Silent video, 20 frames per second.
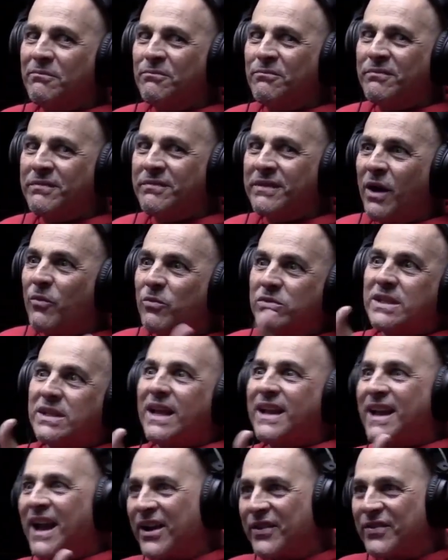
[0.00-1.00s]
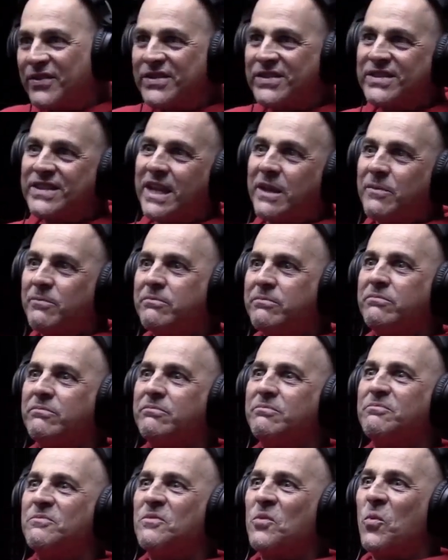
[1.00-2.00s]
that was like kind of the
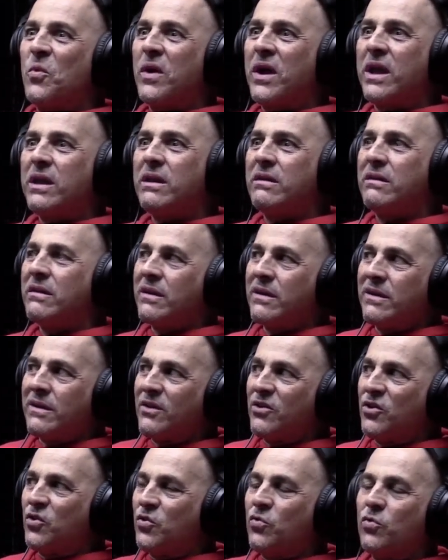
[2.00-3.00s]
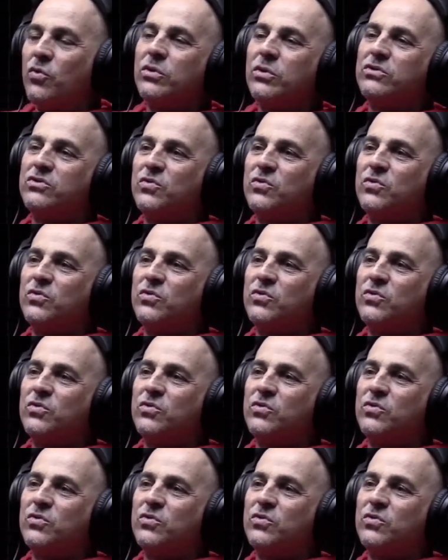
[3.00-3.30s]
same way knew